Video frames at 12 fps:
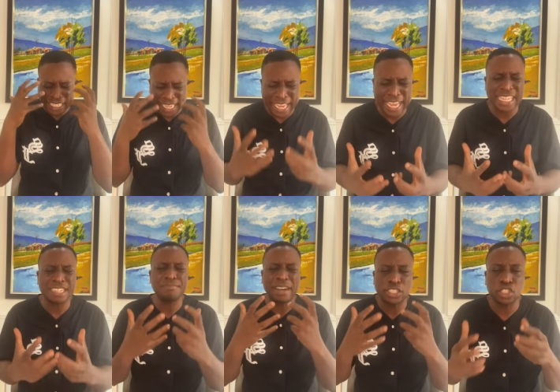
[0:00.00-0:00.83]
had heard
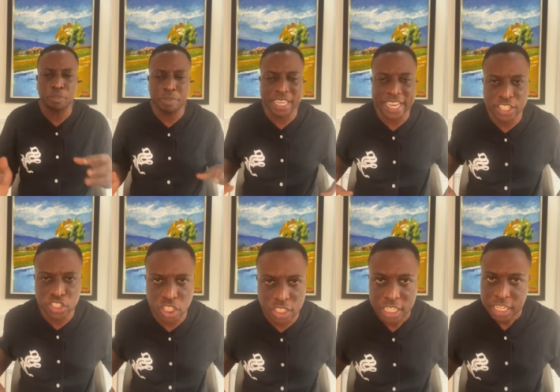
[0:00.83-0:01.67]
my
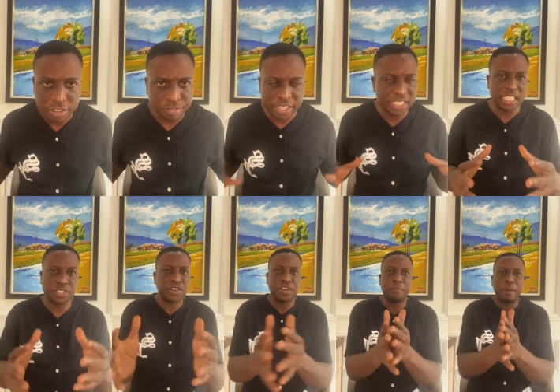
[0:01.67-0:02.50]
supplication. This
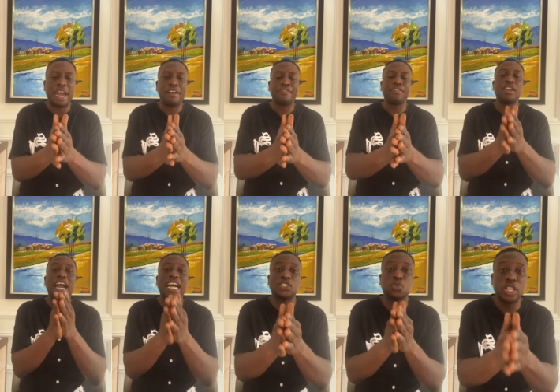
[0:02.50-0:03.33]
is very powerful
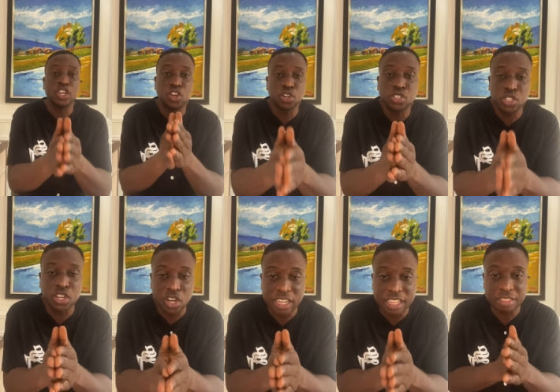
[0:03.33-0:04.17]
as we go to
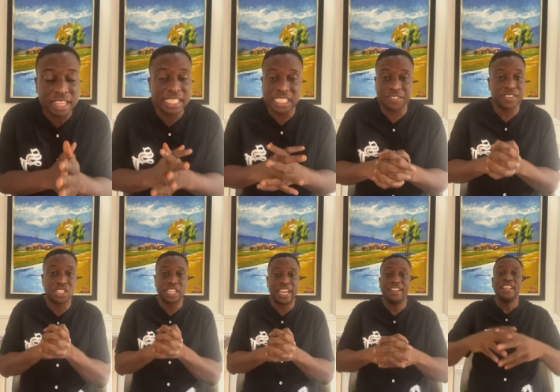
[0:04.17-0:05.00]
God in thanksgiving
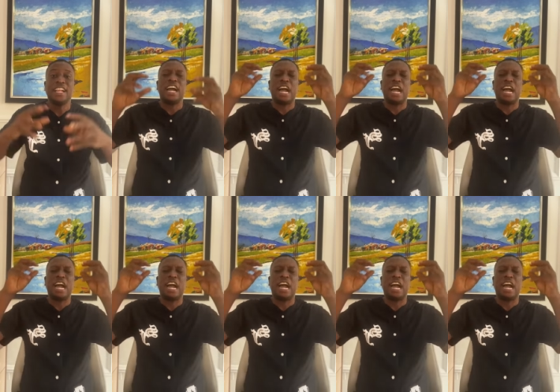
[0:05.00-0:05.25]
today.